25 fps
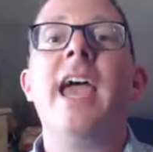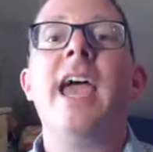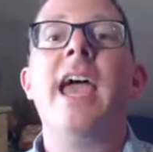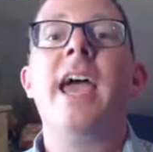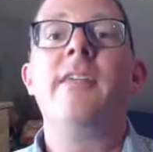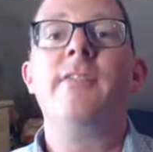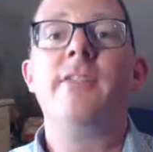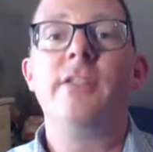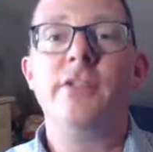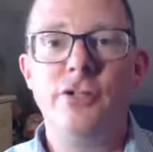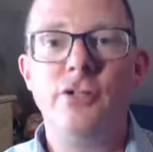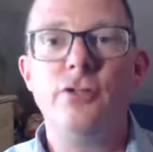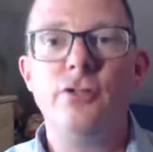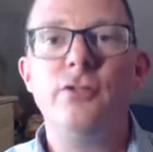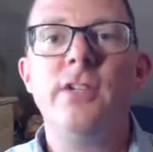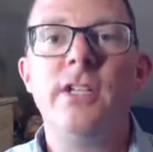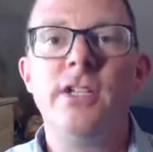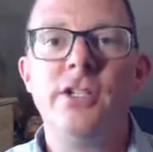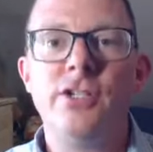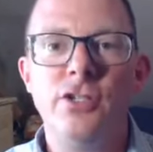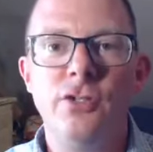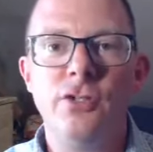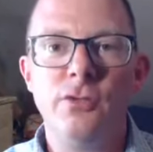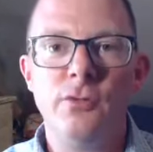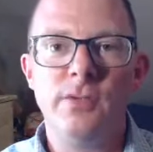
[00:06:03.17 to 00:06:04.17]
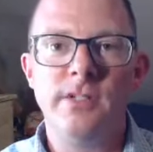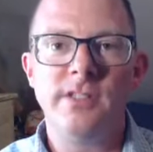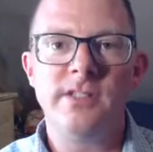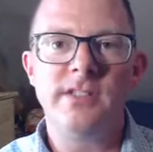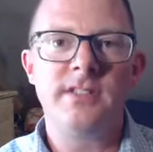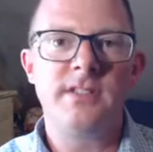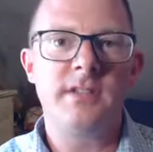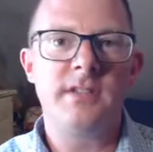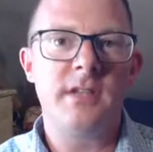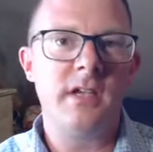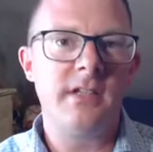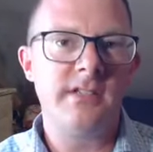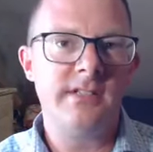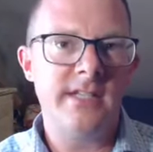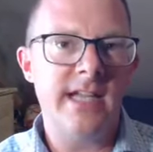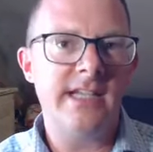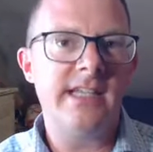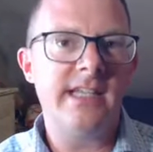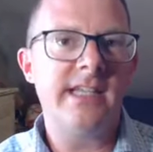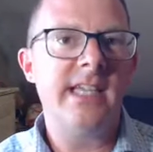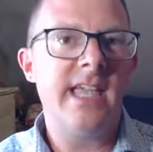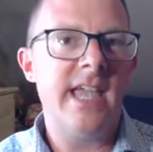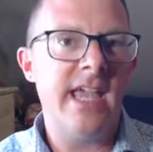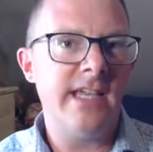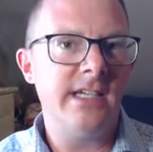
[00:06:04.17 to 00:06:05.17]
and the June issue was
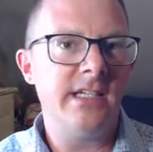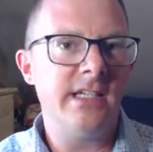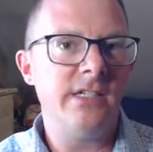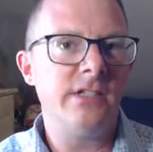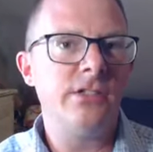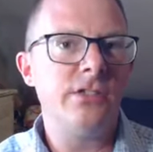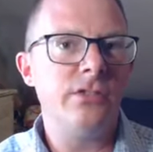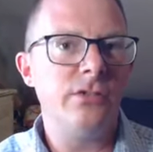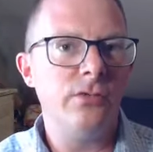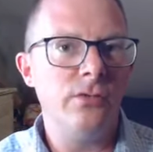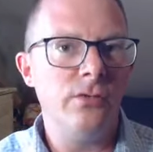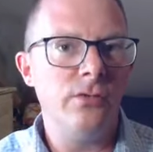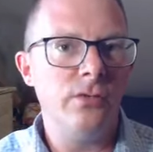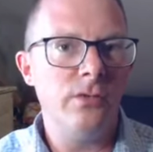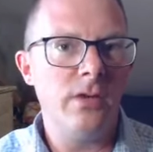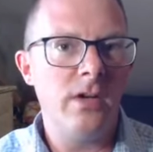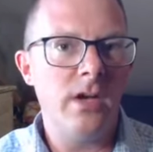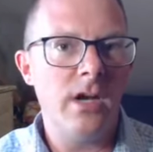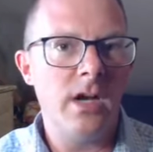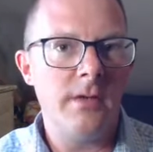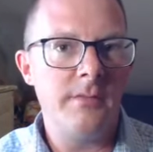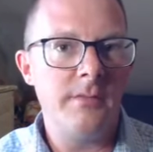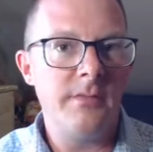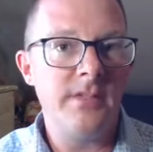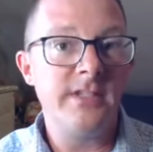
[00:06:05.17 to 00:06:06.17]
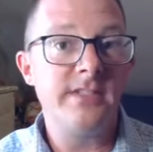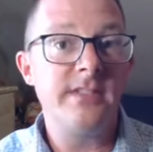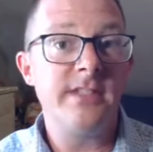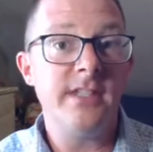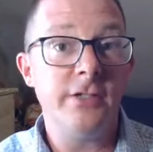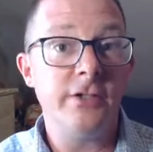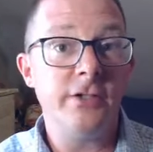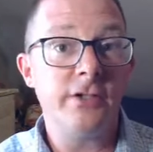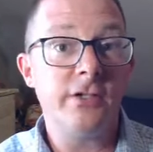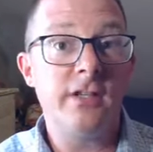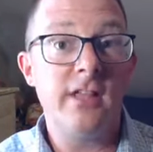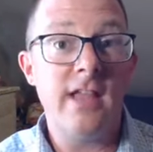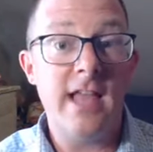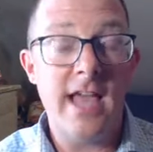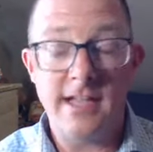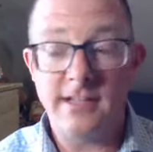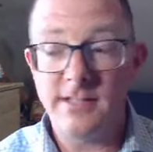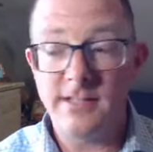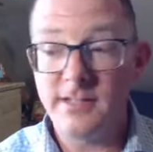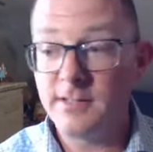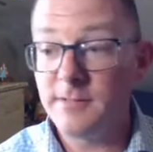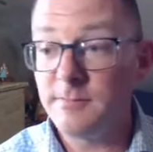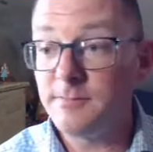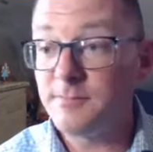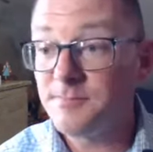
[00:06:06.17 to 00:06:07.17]
dedicated to the senior
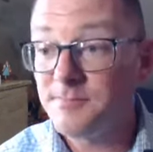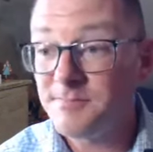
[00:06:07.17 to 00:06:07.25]
class.